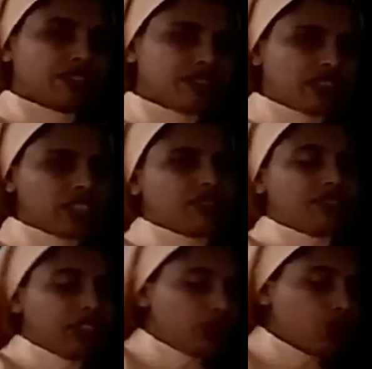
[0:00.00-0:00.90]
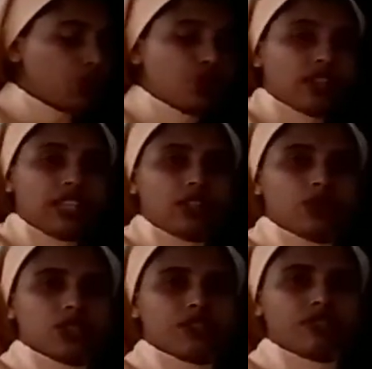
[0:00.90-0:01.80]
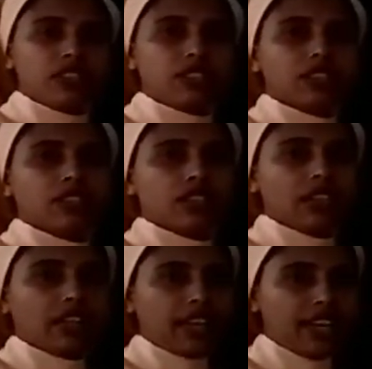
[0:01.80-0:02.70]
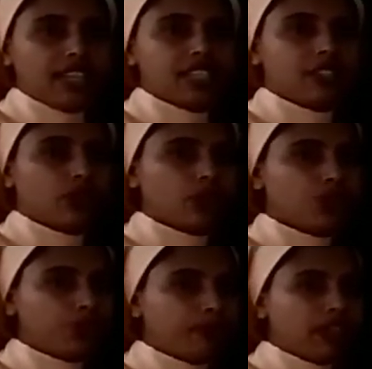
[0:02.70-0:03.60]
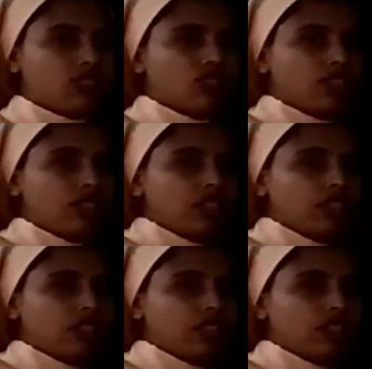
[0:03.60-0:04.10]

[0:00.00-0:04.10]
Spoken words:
Because we usually use the age in order to mention